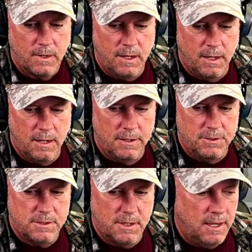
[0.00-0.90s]

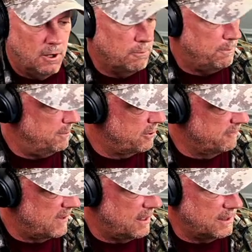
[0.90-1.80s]
and help
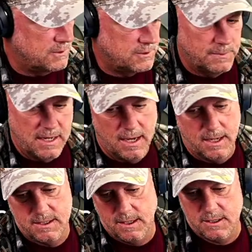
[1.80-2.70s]
provide some
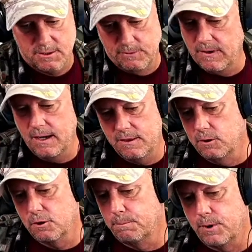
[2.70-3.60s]
context. Provide the
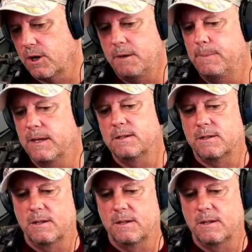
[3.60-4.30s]
little Bergie bits,